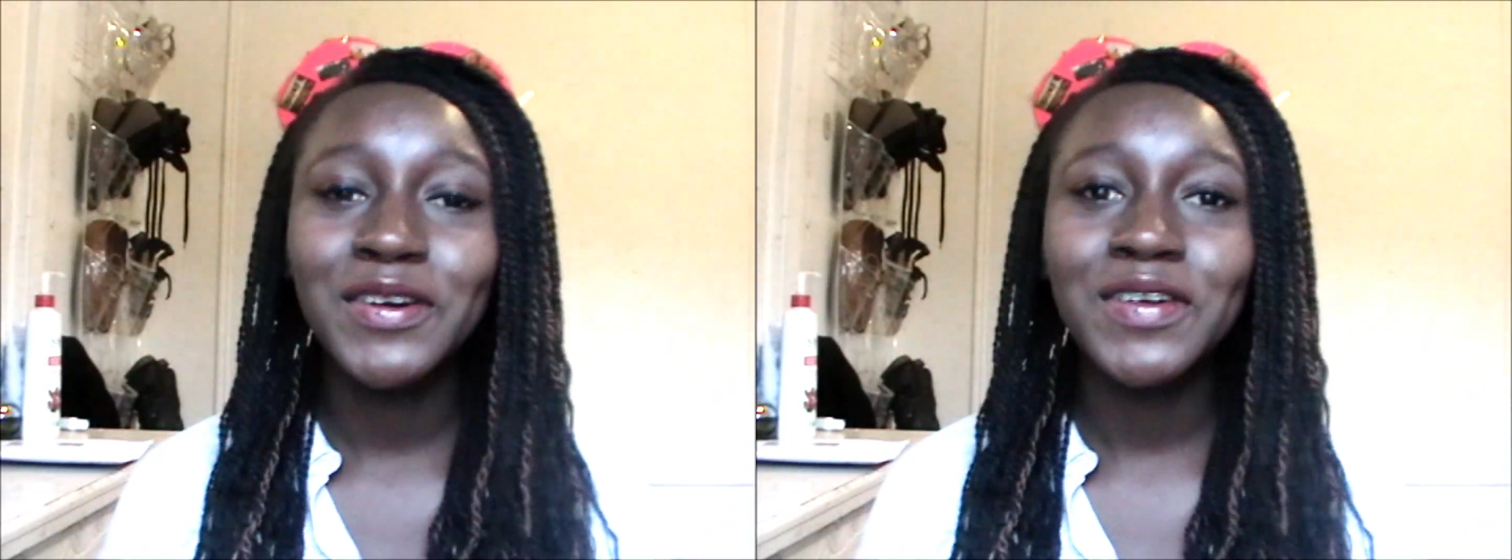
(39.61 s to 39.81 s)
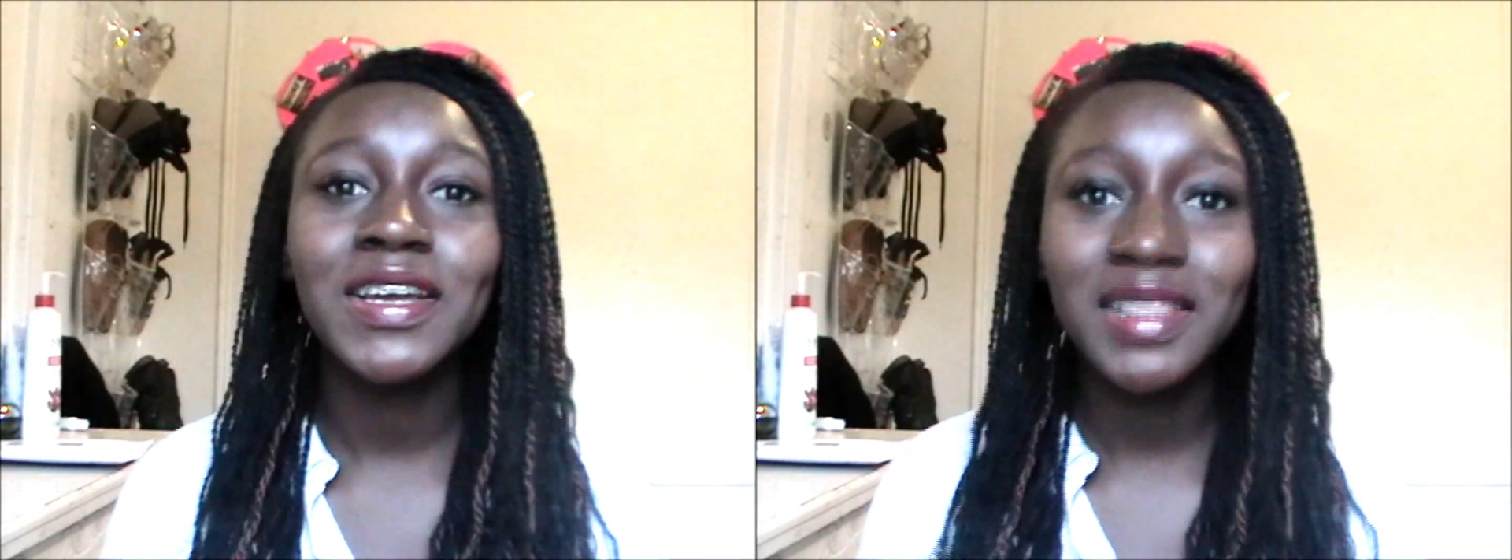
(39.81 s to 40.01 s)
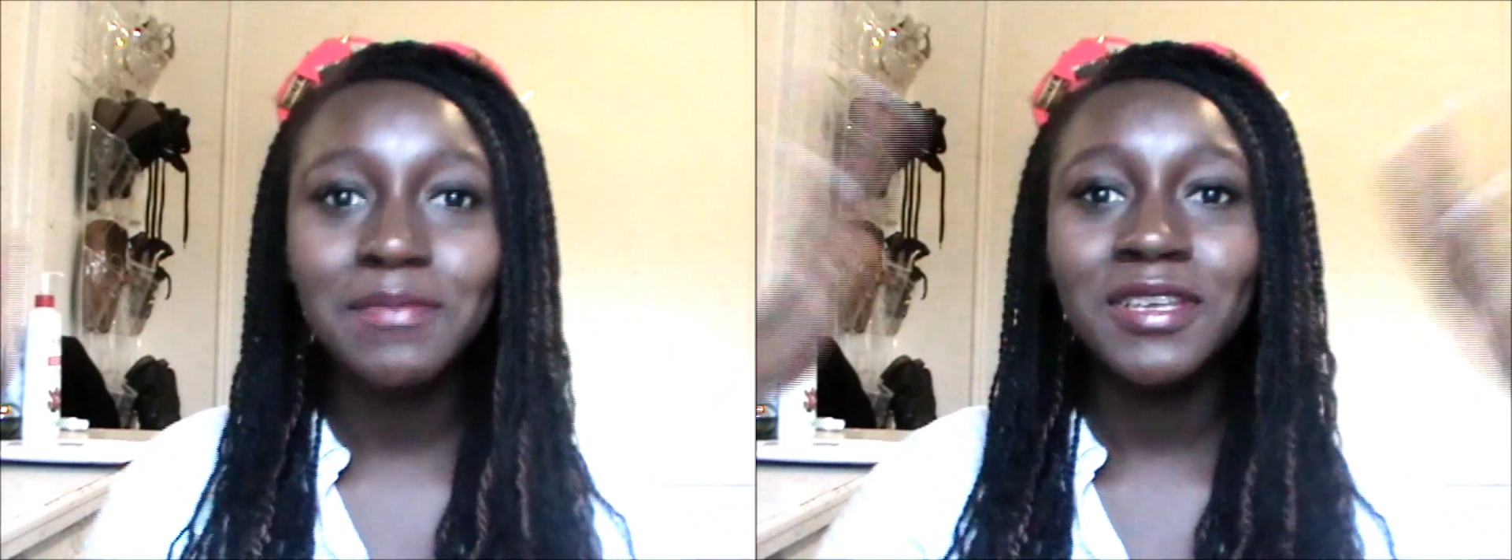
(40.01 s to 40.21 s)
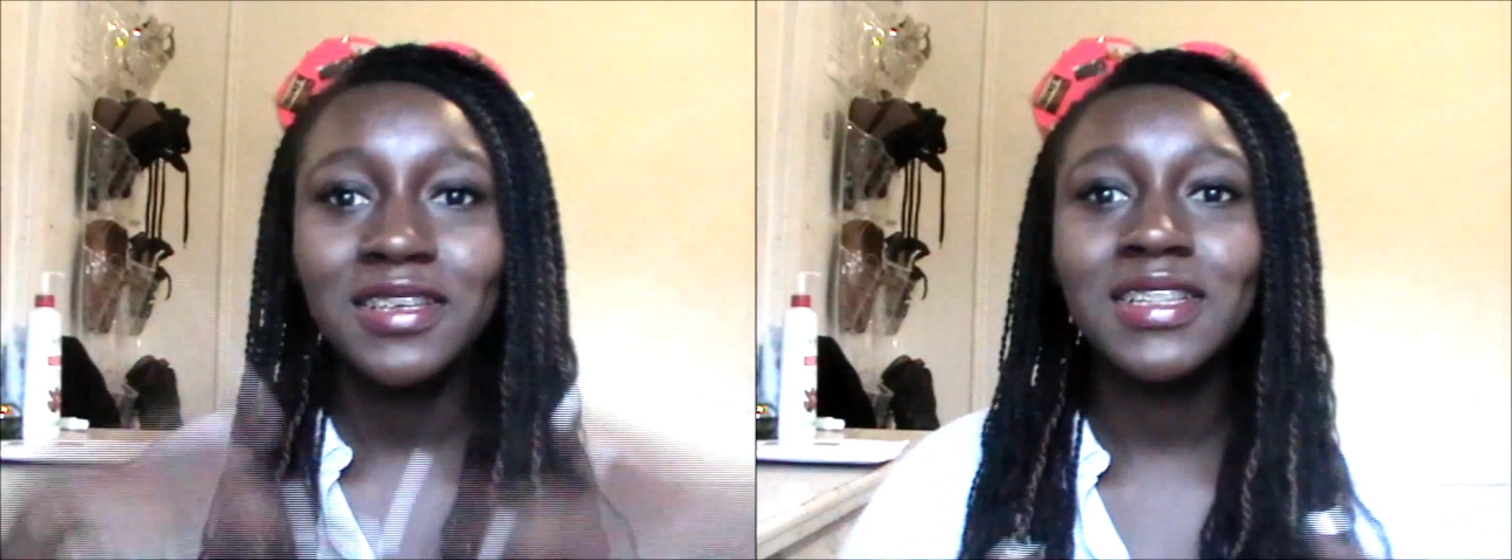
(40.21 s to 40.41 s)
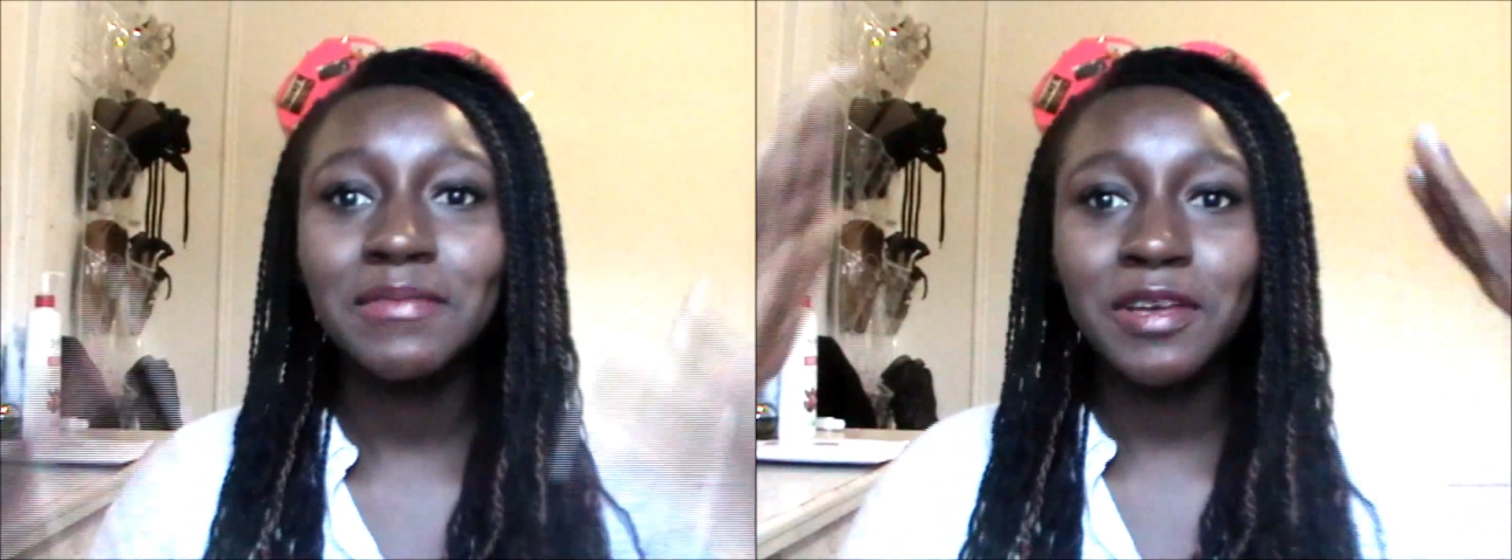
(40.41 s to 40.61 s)
Okay, let
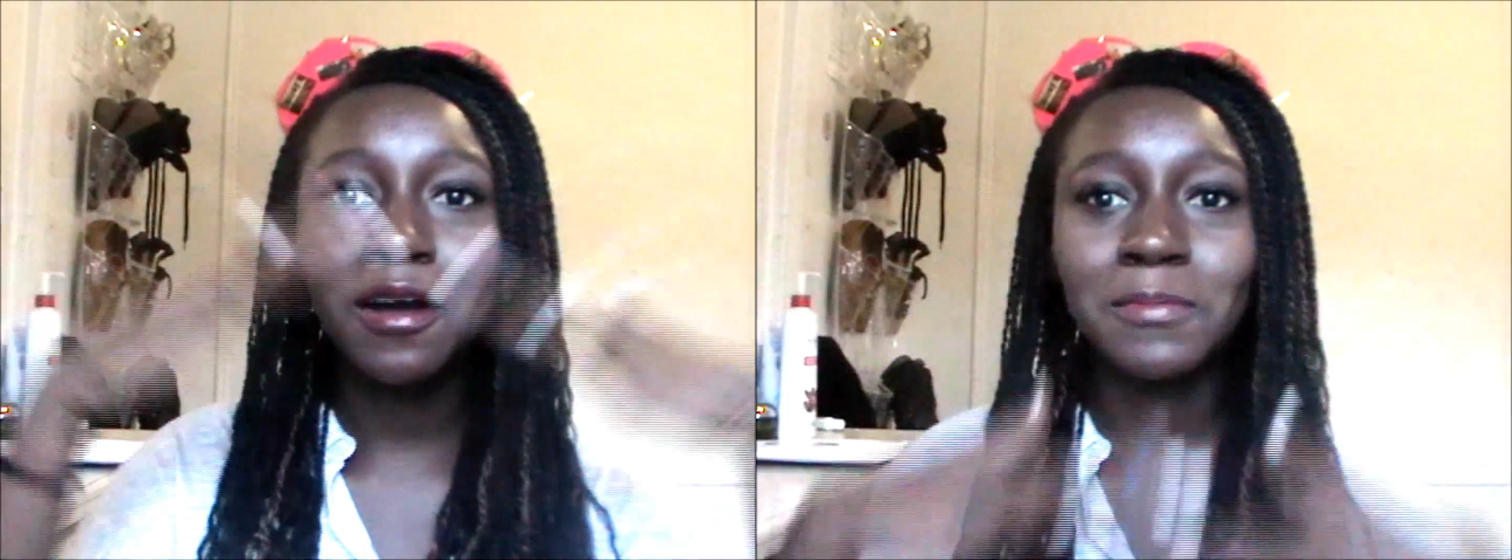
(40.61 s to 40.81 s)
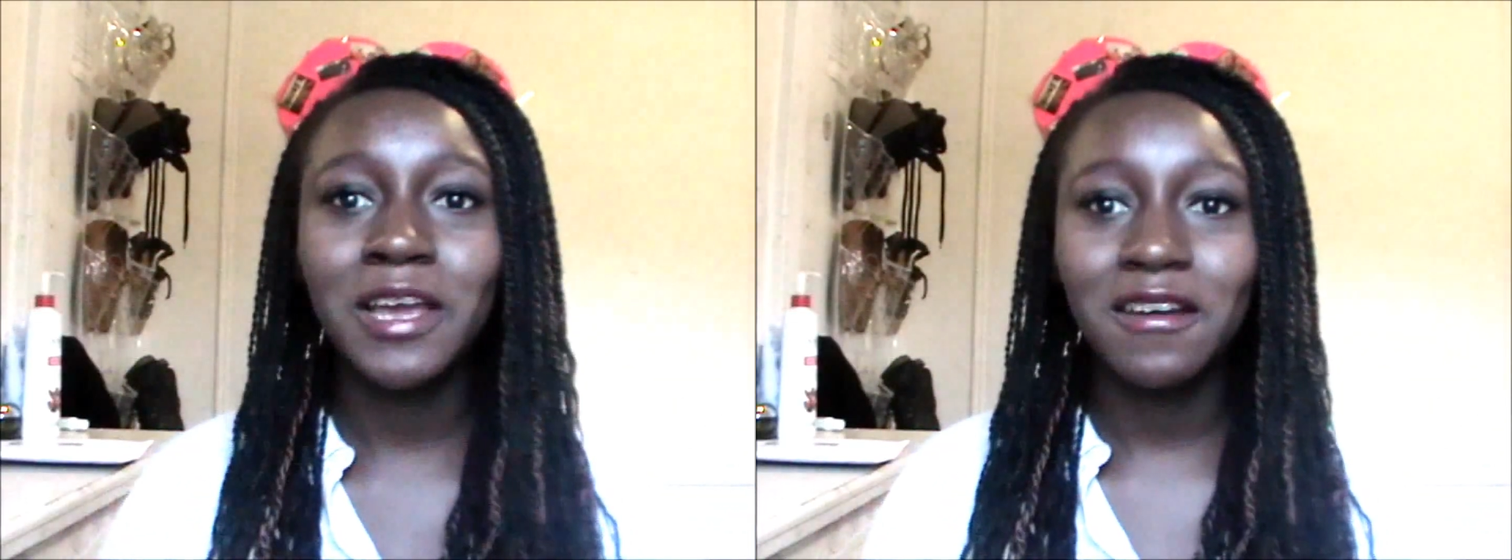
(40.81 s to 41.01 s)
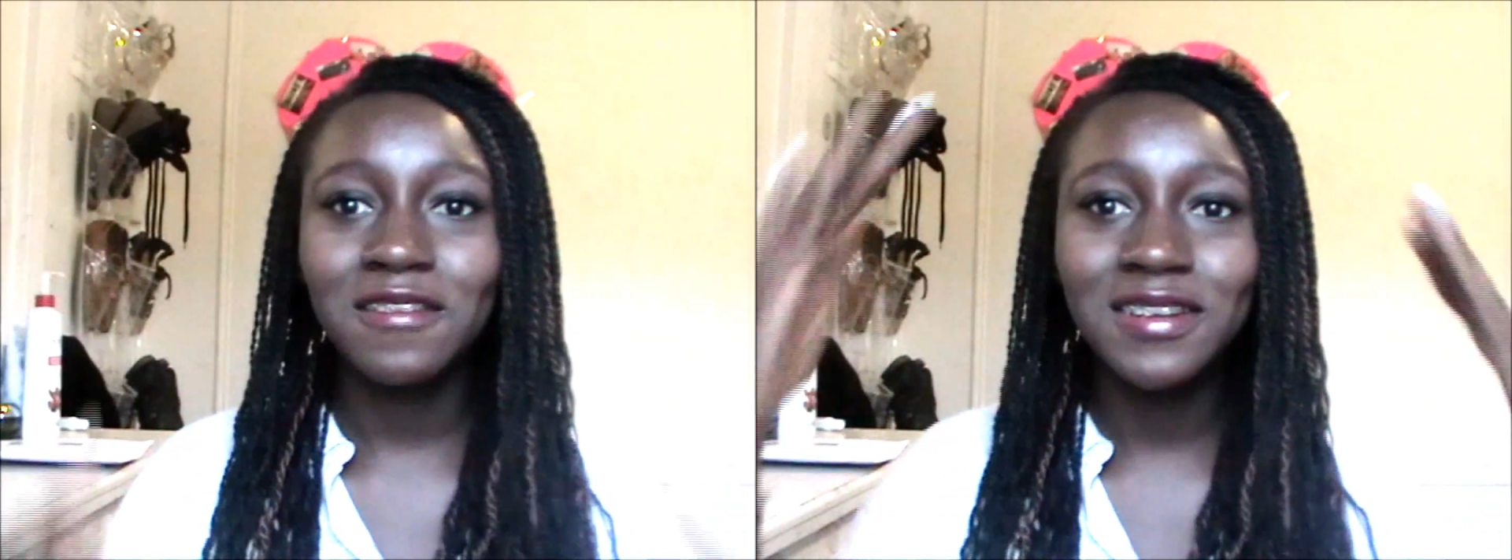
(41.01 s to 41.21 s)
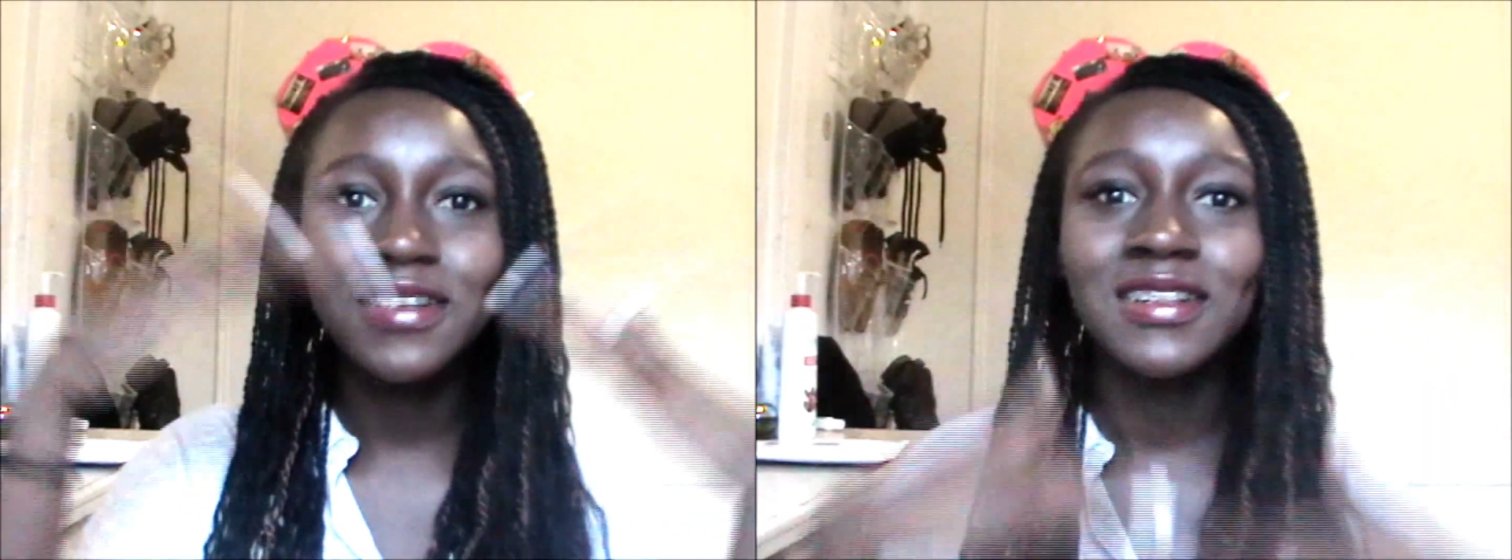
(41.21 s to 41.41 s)
me calm down.